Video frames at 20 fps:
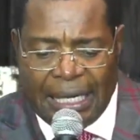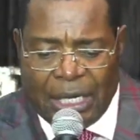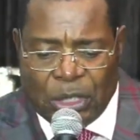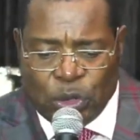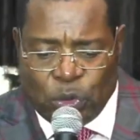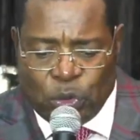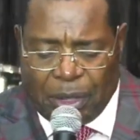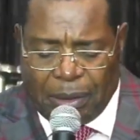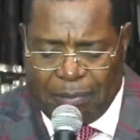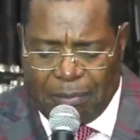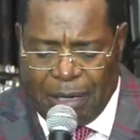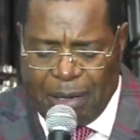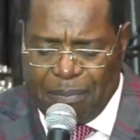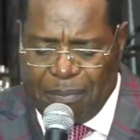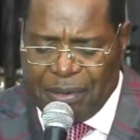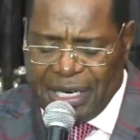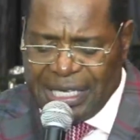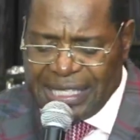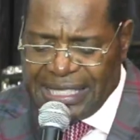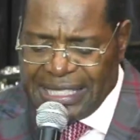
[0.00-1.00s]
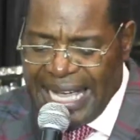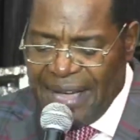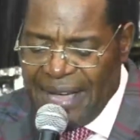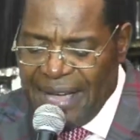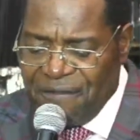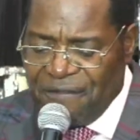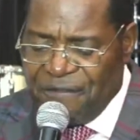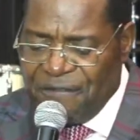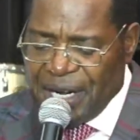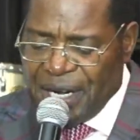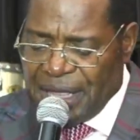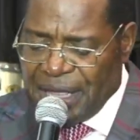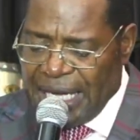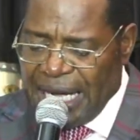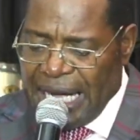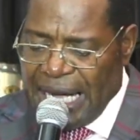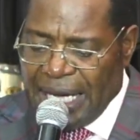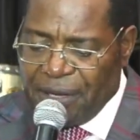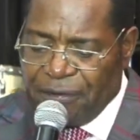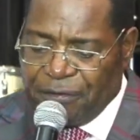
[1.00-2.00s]
to remembrance everything
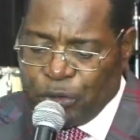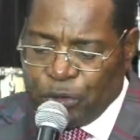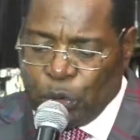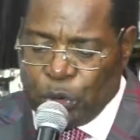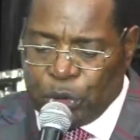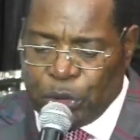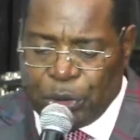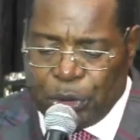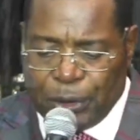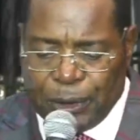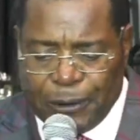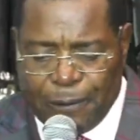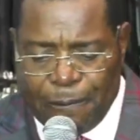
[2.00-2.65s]
I have taught you.